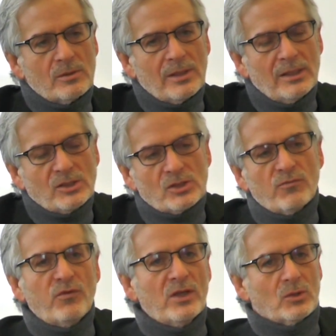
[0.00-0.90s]
It just
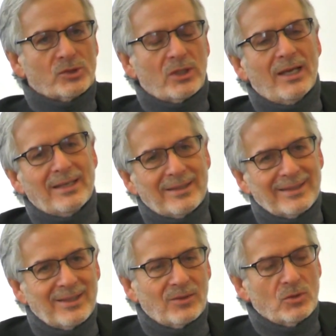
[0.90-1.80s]
feels like
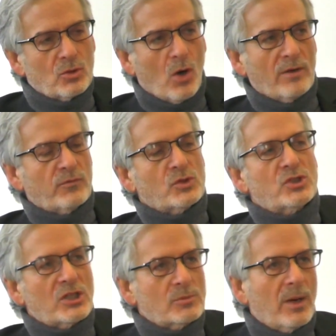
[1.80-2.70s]
you're gone for
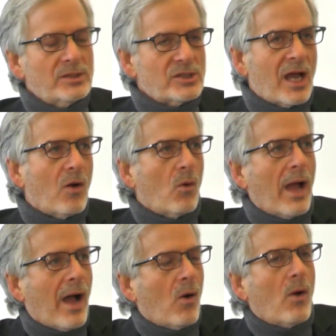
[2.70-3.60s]
6 months. How
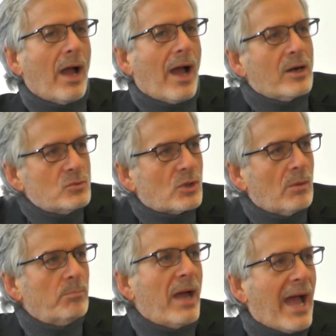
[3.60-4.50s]
do you
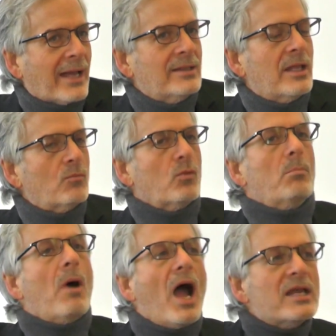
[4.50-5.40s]
come back and then
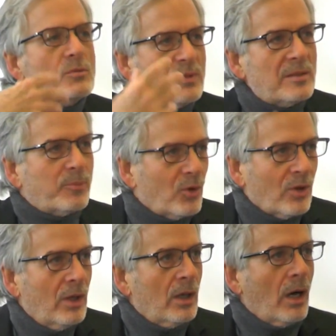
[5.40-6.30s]
remind
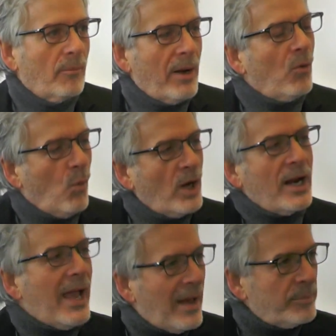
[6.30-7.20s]
people about what
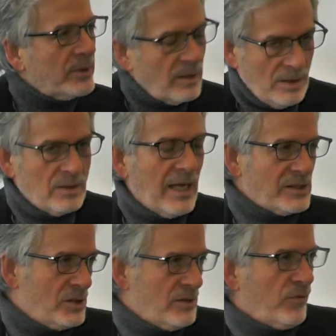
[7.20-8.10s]
happened? I think
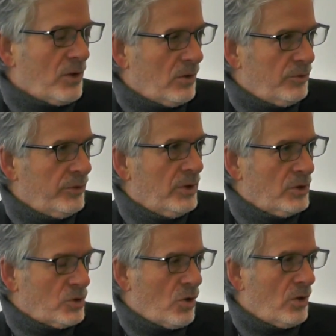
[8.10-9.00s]
that's a difficult
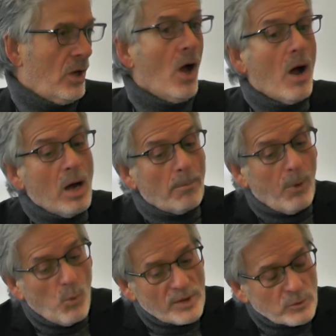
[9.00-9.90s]
turn.
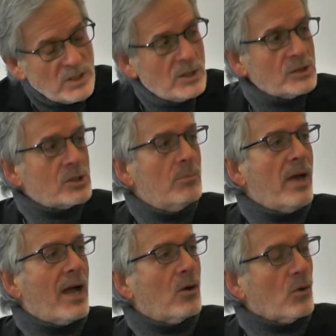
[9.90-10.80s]
But whether he does come
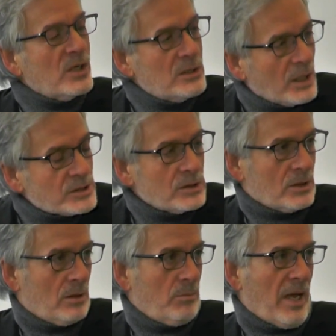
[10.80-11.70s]
back or he doesn't
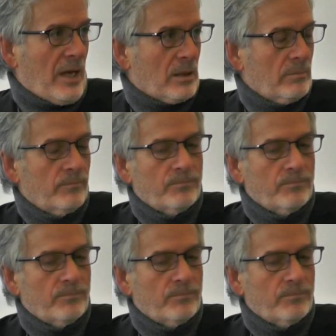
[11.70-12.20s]
come back,